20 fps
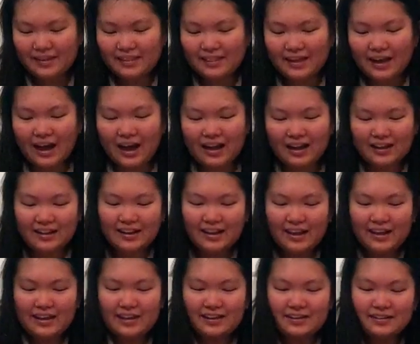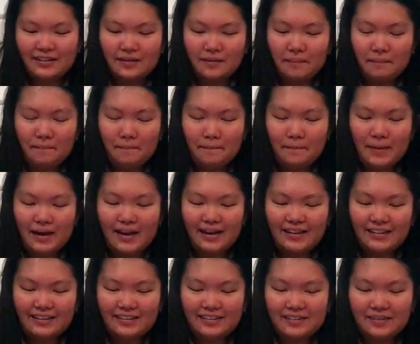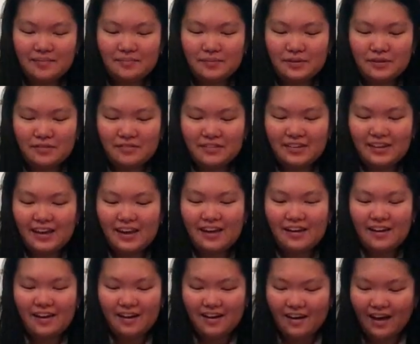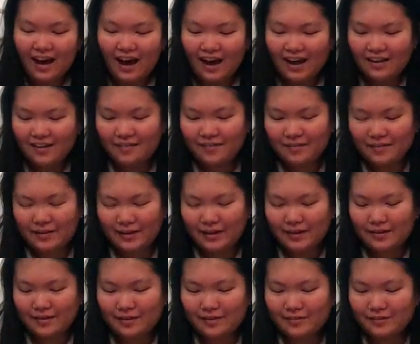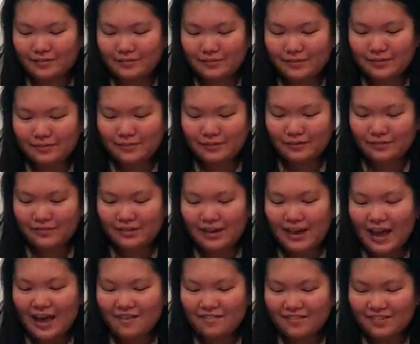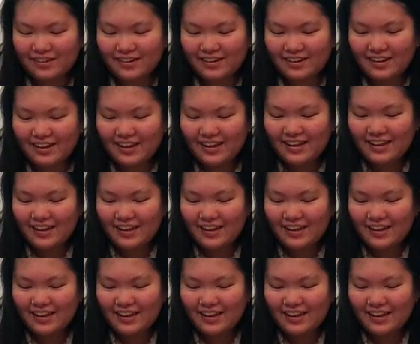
The Holiday is the best movie, like Christmas movie ever.